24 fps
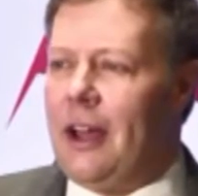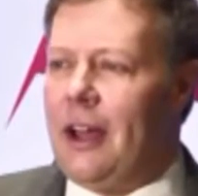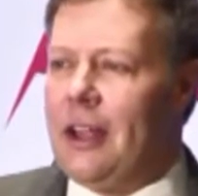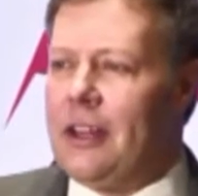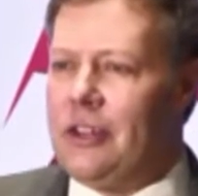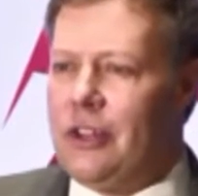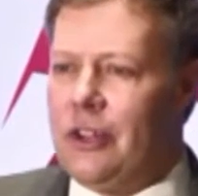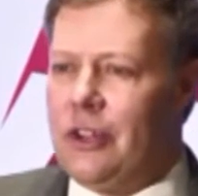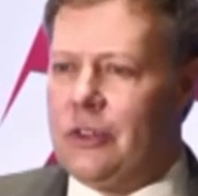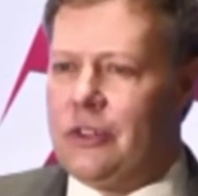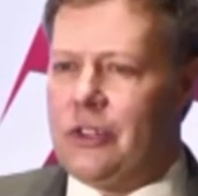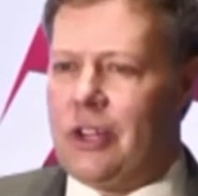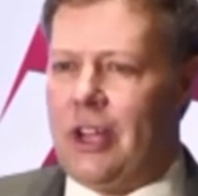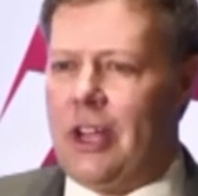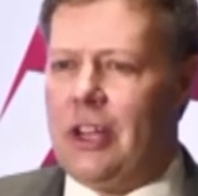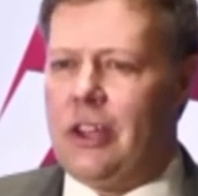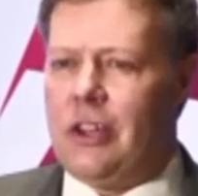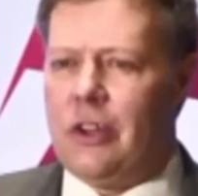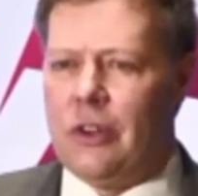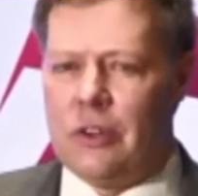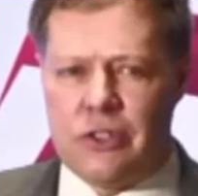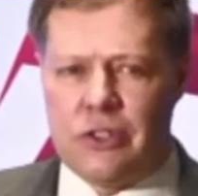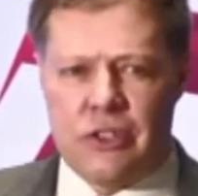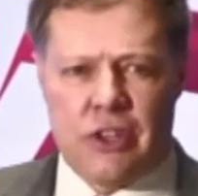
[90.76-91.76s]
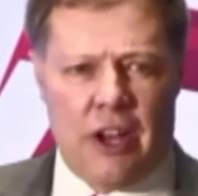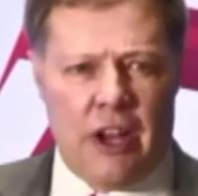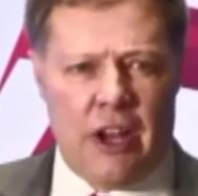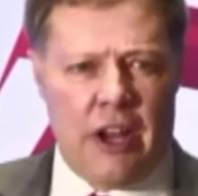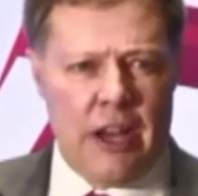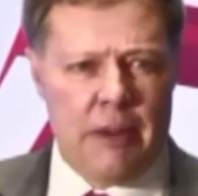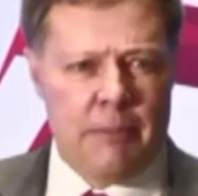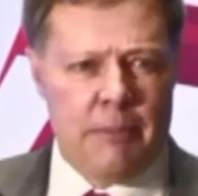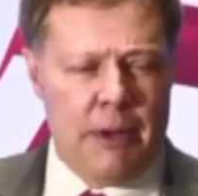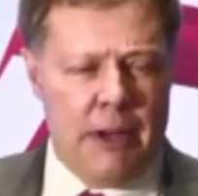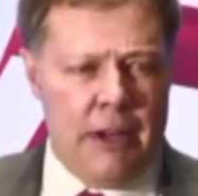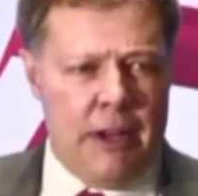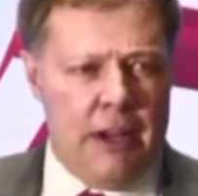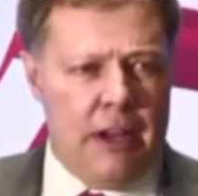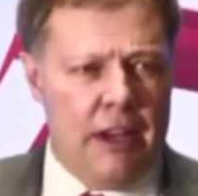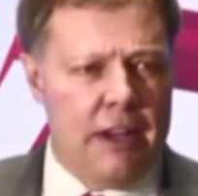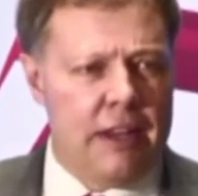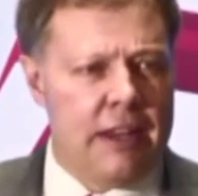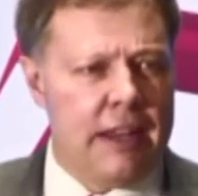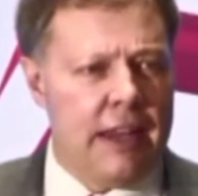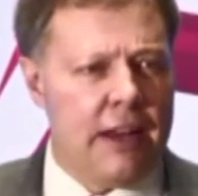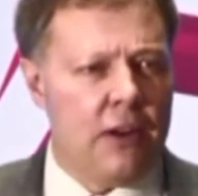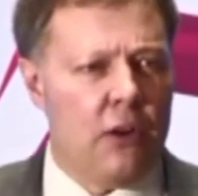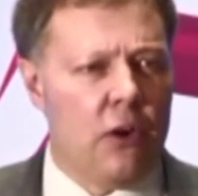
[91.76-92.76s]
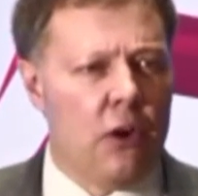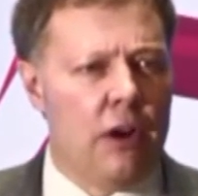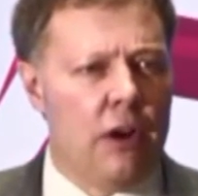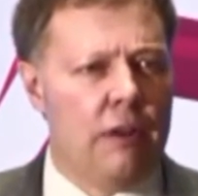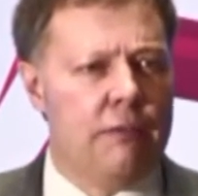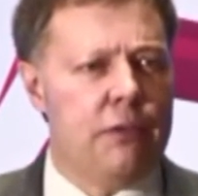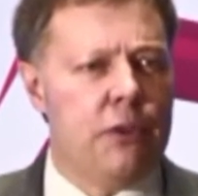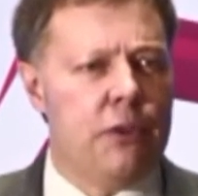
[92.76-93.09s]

and you take your time and get all of